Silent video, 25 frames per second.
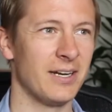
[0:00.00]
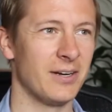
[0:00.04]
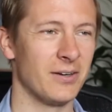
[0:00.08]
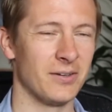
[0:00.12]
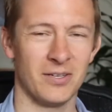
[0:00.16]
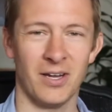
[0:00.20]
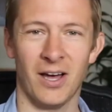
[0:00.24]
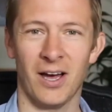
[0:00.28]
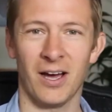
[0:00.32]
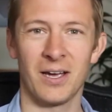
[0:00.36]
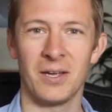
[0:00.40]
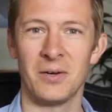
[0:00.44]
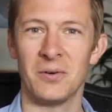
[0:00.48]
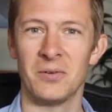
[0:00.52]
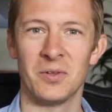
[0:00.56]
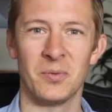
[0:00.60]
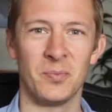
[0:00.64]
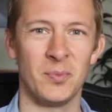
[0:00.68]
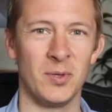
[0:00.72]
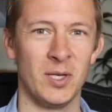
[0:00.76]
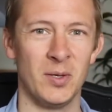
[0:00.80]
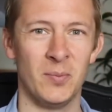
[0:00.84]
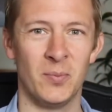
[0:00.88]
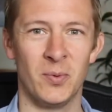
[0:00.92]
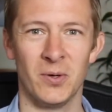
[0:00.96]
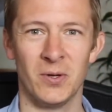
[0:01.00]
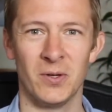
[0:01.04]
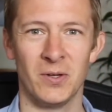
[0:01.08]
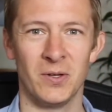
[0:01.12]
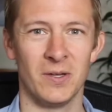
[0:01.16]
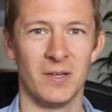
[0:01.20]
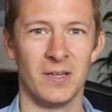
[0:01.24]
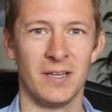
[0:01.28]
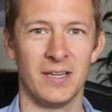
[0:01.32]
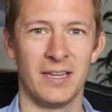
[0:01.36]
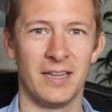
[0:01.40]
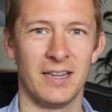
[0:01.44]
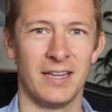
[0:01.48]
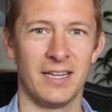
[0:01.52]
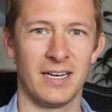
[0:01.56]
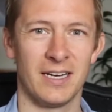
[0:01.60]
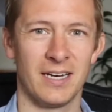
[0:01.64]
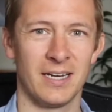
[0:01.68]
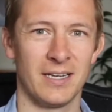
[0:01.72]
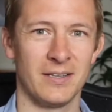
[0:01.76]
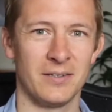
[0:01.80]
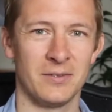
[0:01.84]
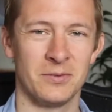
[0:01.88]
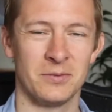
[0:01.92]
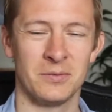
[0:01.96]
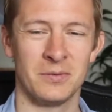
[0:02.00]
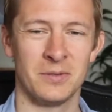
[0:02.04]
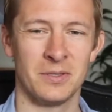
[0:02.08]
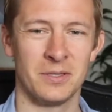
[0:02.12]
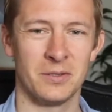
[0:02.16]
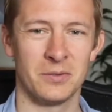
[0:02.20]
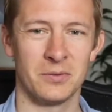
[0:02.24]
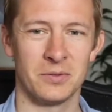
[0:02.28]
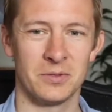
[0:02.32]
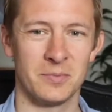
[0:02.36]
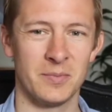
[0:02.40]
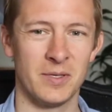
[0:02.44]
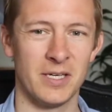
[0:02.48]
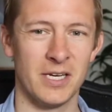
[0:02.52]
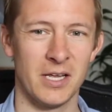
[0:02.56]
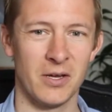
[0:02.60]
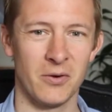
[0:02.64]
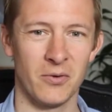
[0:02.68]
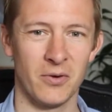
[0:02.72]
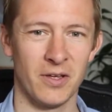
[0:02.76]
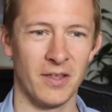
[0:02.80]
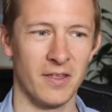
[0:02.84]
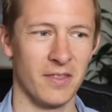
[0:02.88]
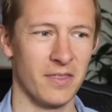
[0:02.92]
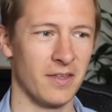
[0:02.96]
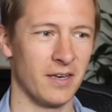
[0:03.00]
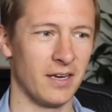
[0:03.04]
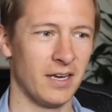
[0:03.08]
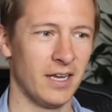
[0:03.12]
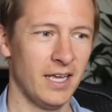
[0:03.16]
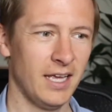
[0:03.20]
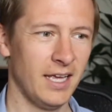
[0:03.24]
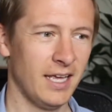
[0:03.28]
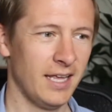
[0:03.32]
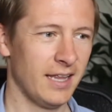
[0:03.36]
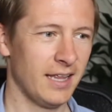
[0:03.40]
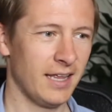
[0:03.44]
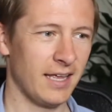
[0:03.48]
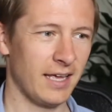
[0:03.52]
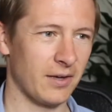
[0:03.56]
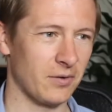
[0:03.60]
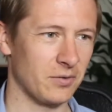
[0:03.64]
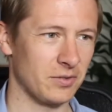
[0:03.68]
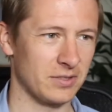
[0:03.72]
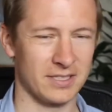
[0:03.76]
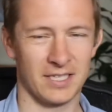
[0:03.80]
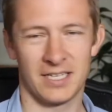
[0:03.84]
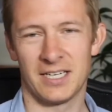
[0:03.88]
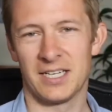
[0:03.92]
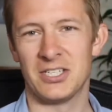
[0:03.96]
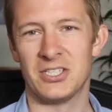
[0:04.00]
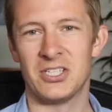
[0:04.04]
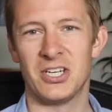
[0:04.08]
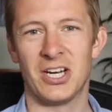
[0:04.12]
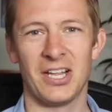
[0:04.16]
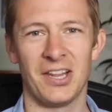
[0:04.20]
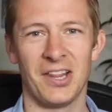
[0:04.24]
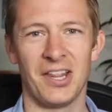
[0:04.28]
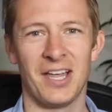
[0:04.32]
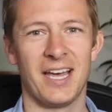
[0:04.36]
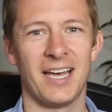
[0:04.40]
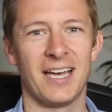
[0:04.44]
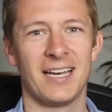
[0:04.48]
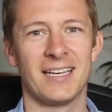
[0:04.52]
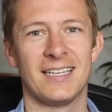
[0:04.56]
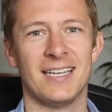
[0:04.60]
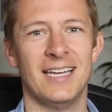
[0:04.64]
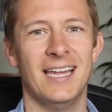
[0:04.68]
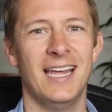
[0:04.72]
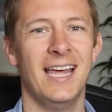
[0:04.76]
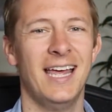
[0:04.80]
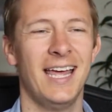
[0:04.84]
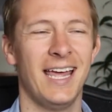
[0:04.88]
talking with the people that I, was meeting with, and I was kind of jet lagged.